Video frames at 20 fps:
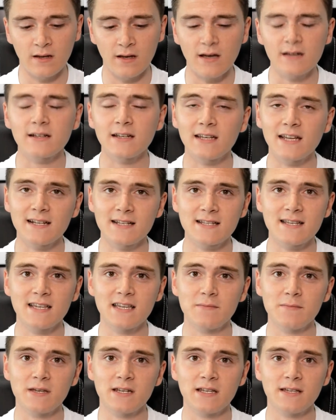And I'd like to take
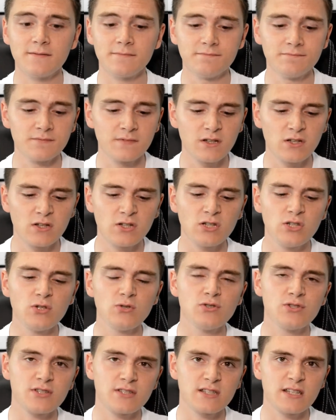a minute, you
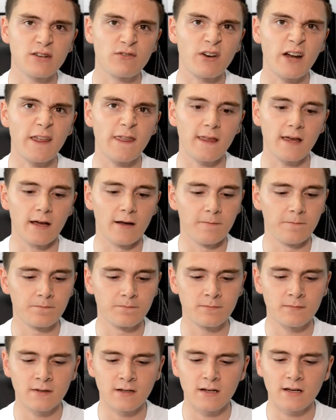just sit right there.
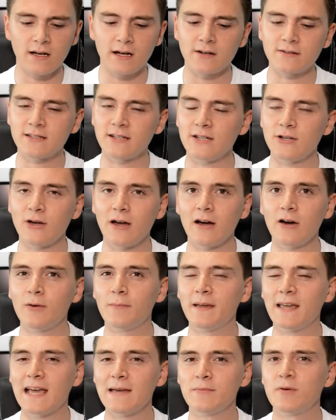I'll tell you how I
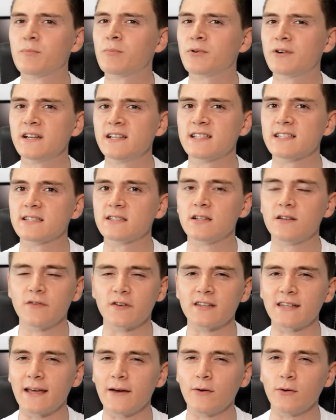became a prince of a
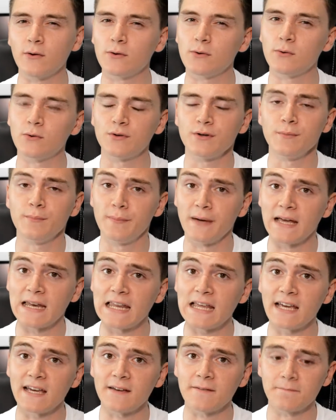town called Bel
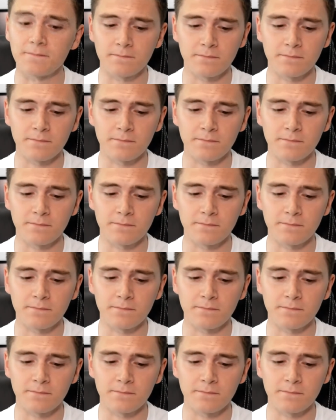Air.